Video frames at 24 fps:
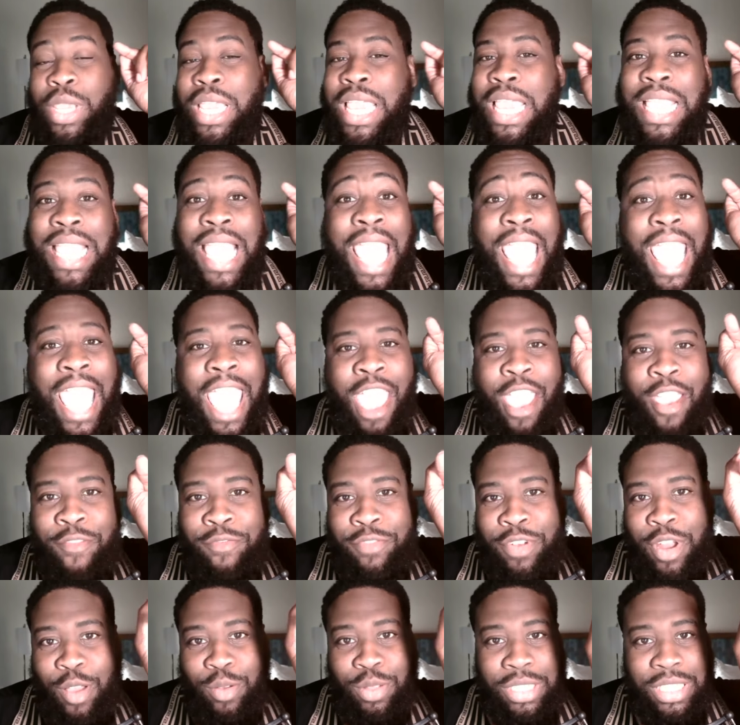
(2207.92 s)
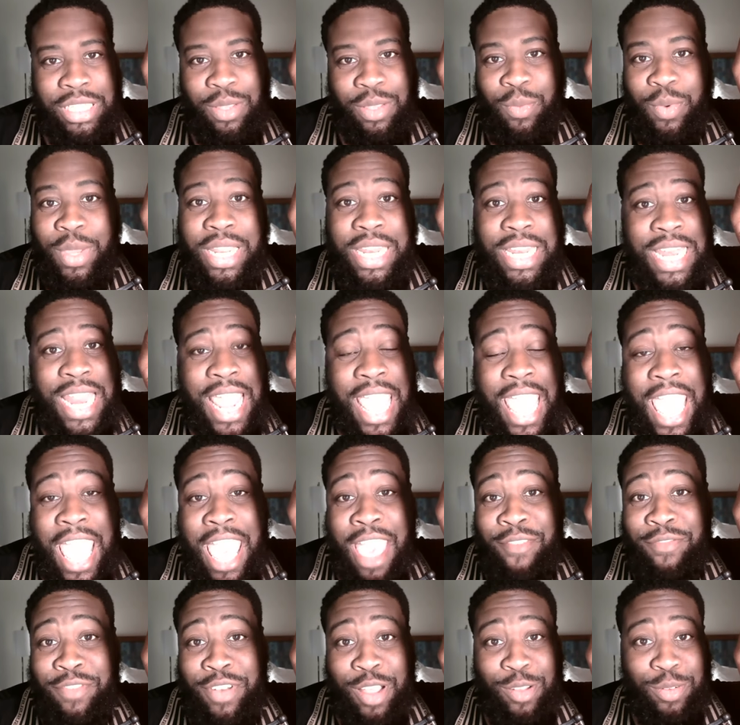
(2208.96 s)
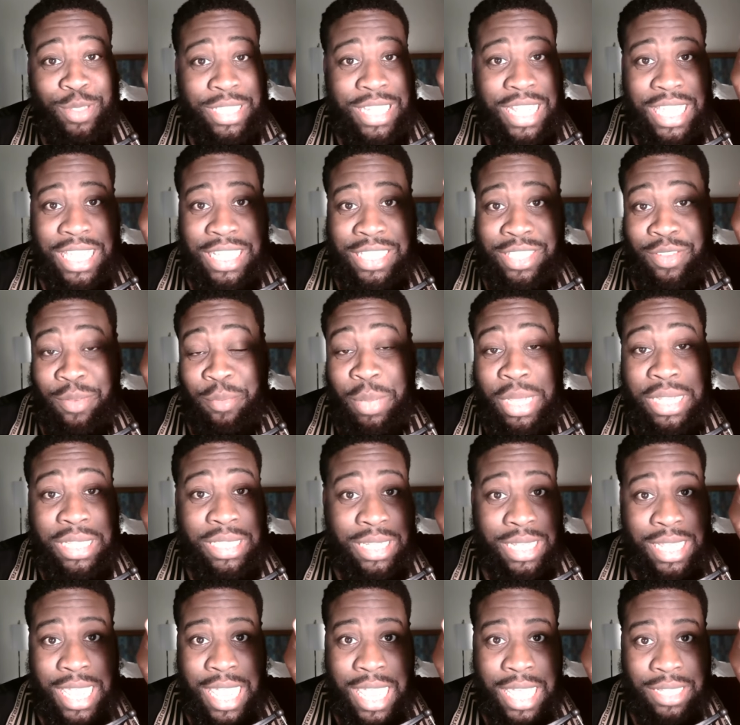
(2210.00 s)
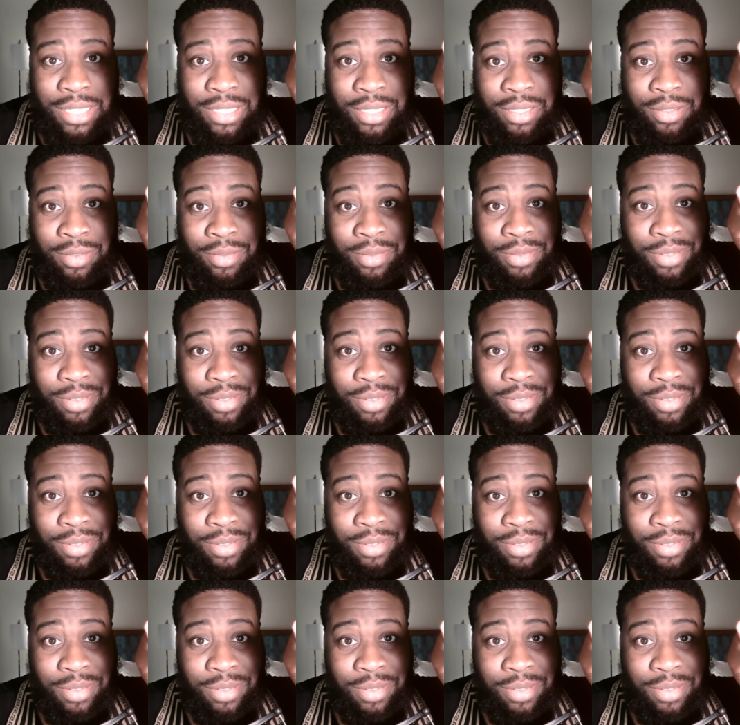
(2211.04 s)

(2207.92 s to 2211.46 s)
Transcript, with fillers: we didn't have no, we didn't have no tickets to BTS.